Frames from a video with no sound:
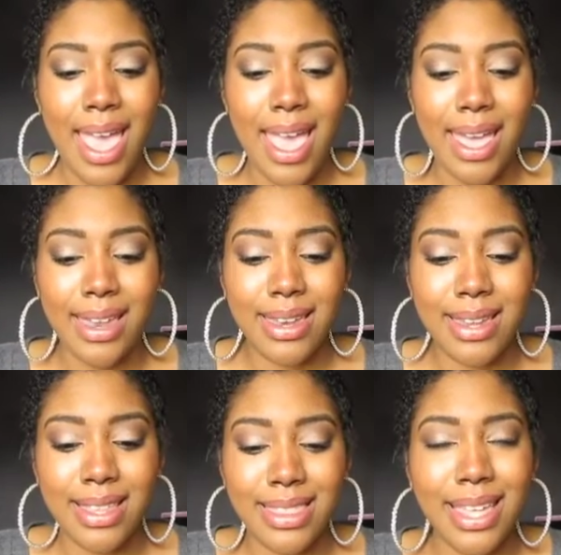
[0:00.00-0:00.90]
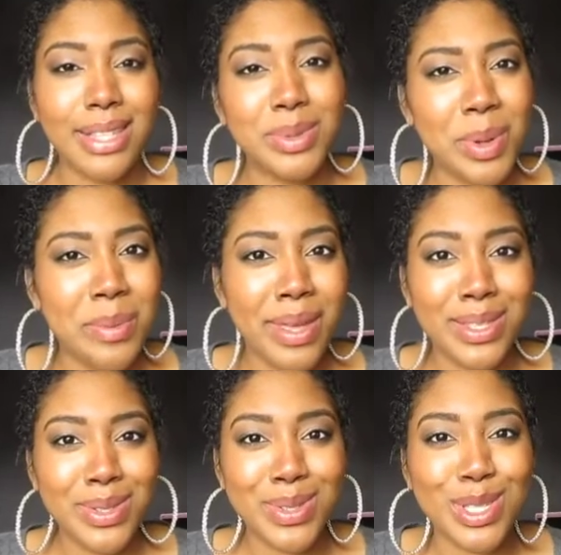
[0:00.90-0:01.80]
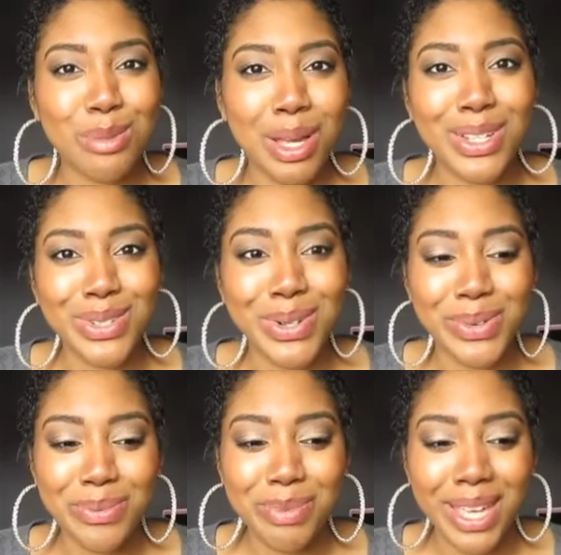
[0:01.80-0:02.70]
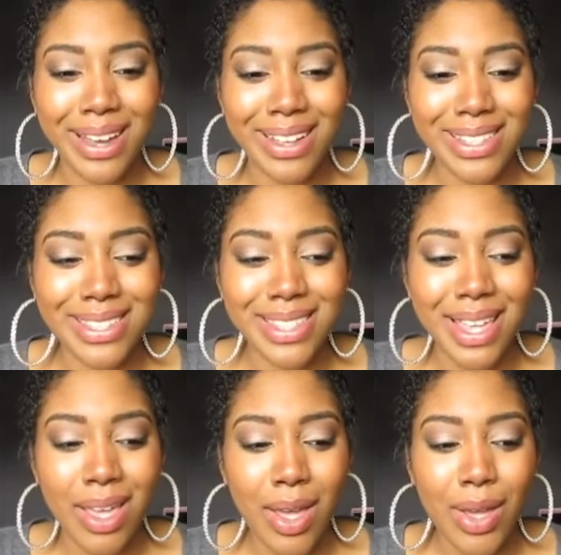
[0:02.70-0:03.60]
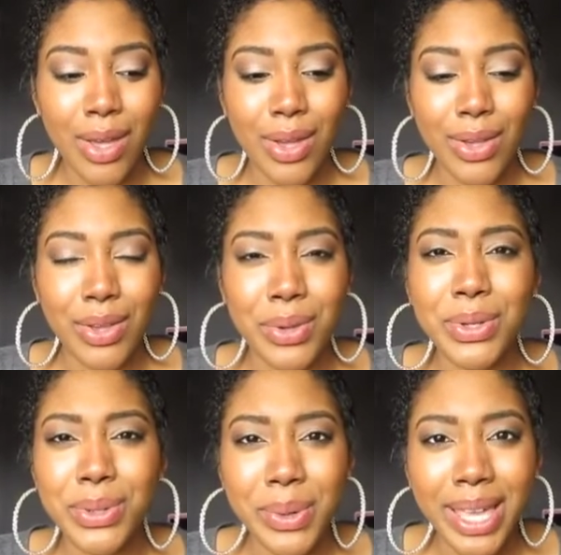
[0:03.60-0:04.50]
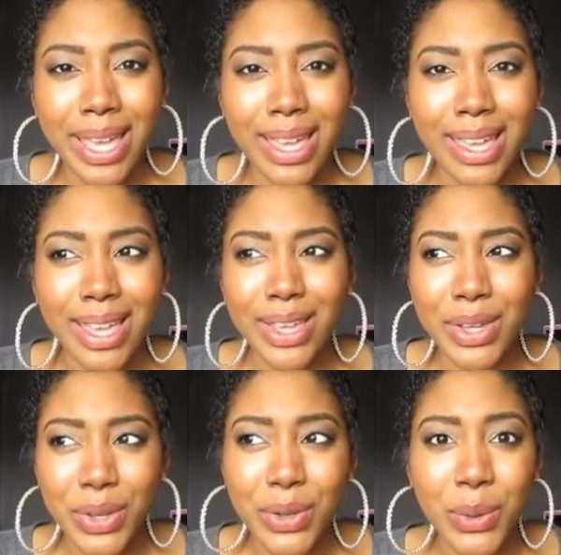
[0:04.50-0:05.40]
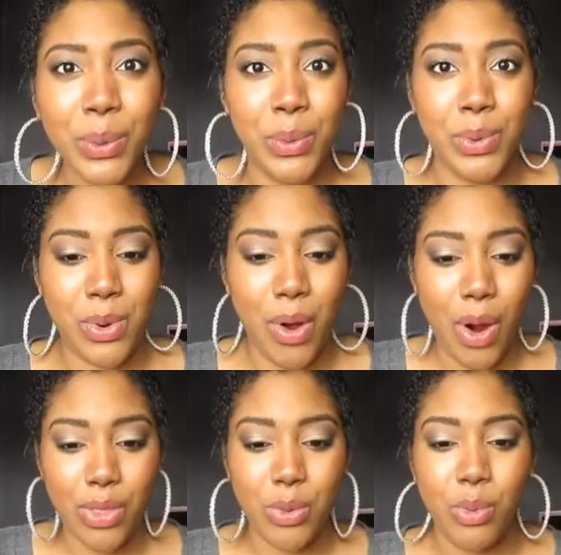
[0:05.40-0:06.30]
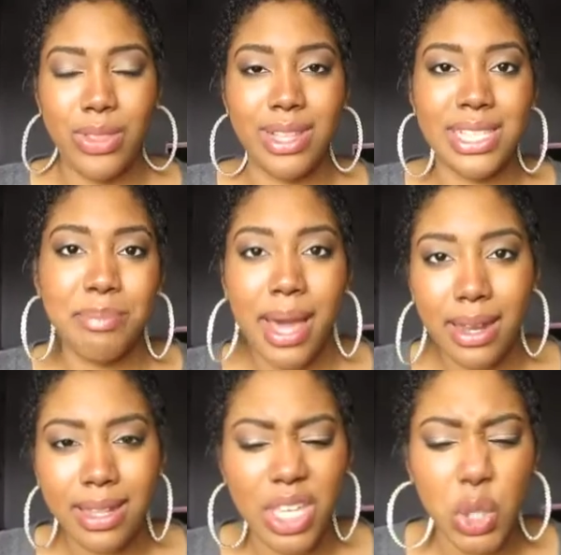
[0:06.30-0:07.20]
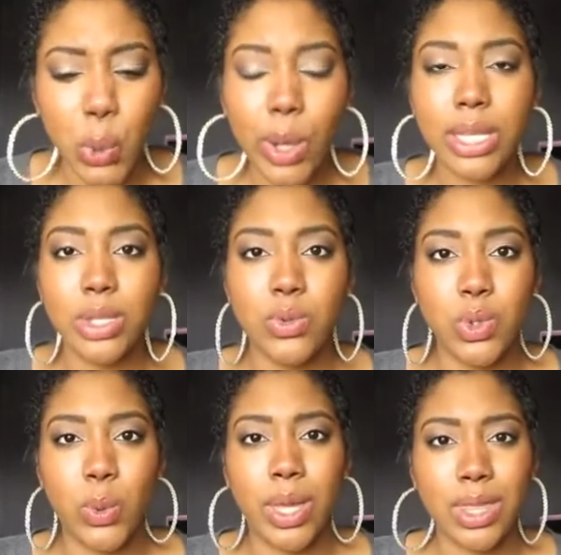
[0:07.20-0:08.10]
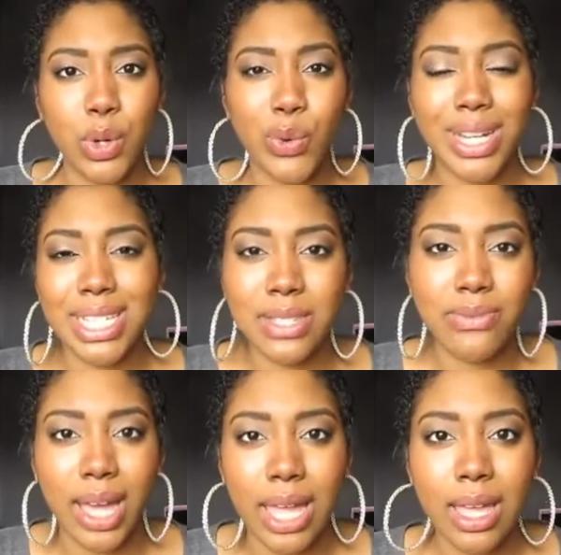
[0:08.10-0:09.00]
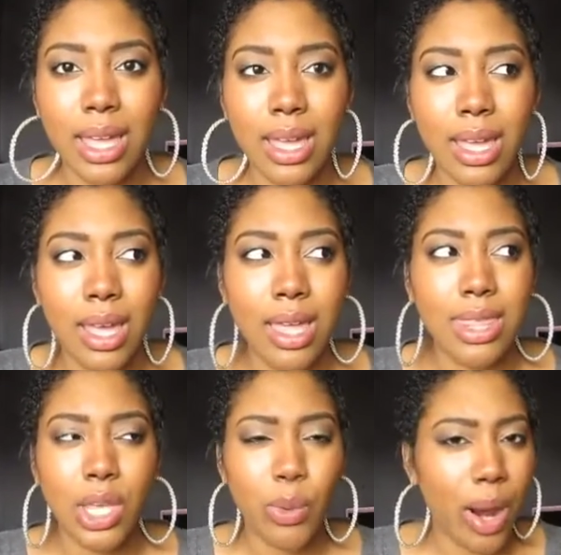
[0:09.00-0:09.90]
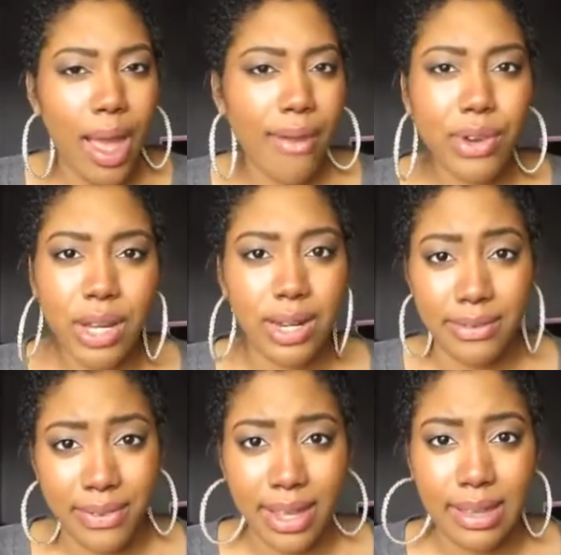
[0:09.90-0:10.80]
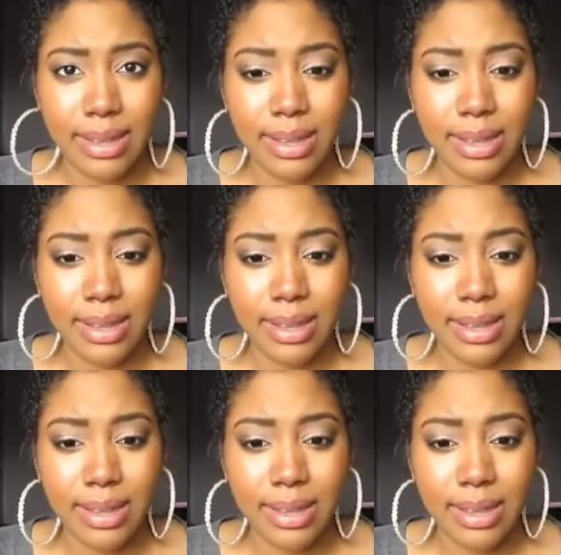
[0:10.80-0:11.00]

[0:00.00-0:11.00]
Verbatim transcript: And that's what makes you so special because you're doing it. You are the one that's battling. You are doing the greatest fight that you were ever going to fight